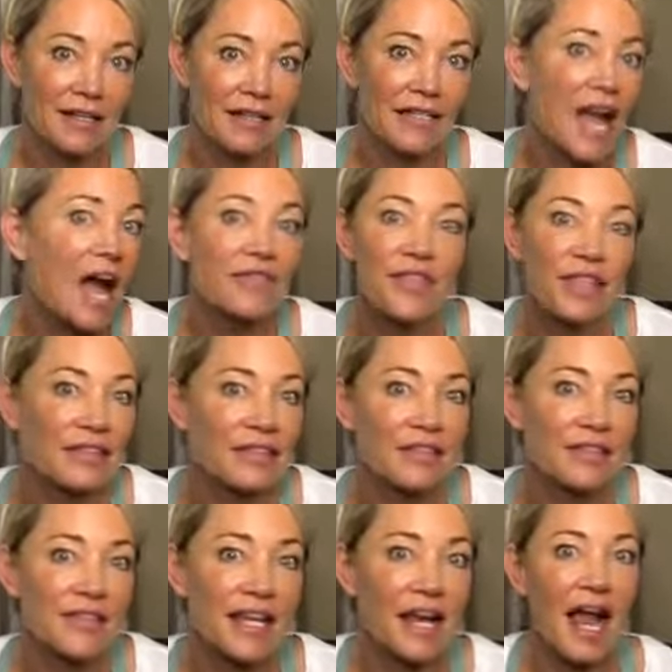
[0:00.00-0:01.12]
Not
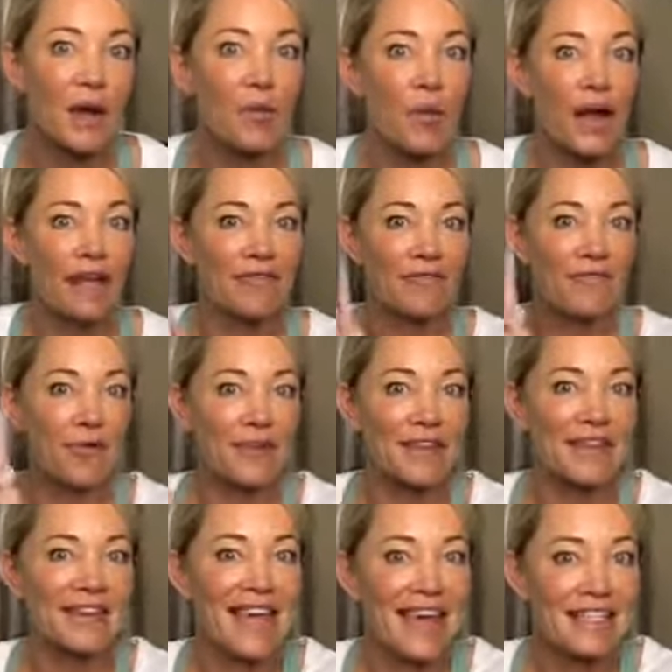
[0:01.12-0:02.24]
that I wait for the
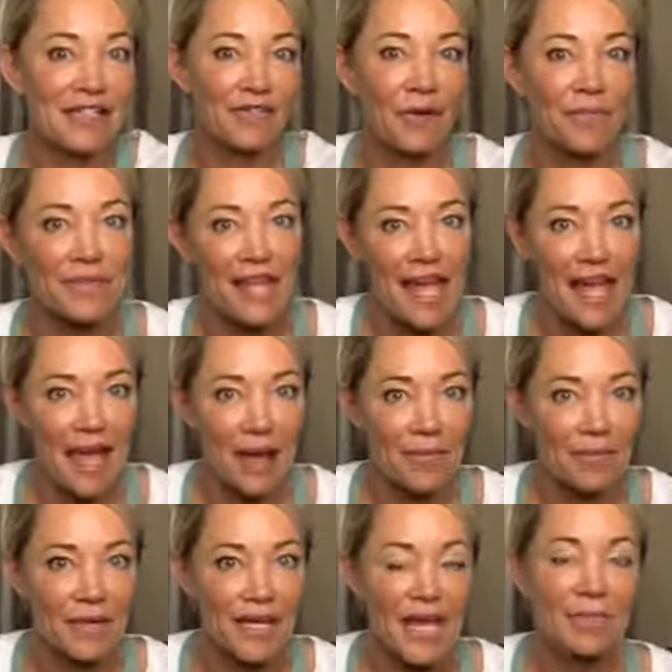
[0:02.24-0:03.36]
yes from them,